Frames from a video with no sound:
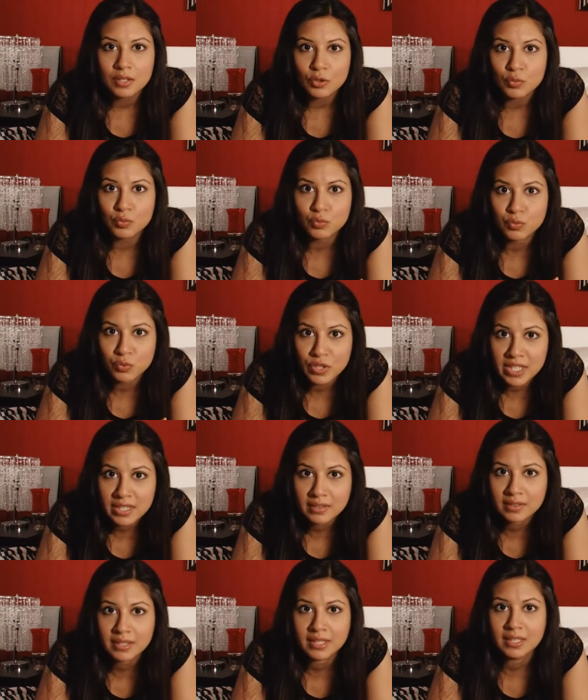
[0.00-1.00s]

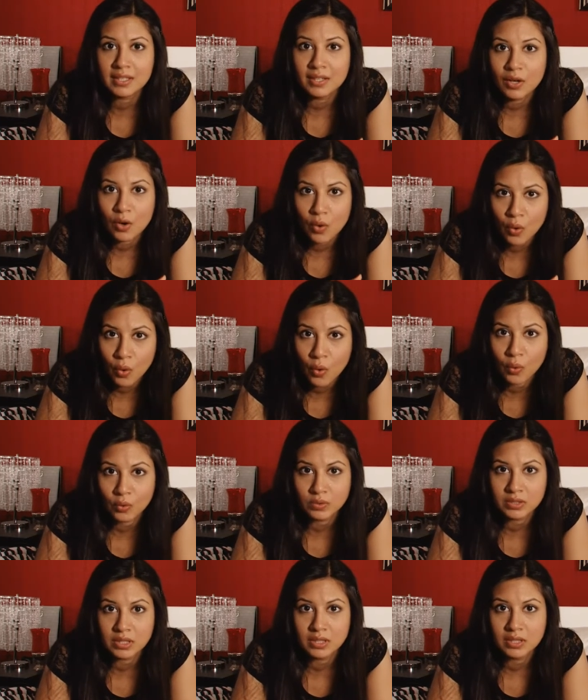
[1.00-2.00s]
really
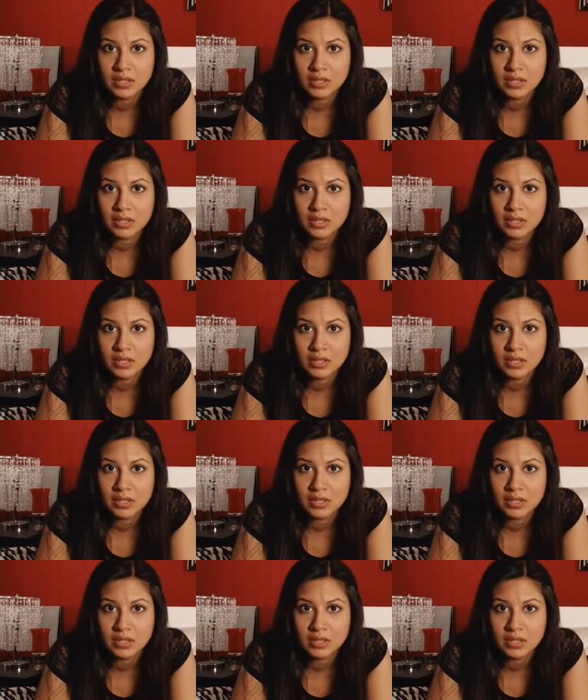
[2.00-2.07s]
old.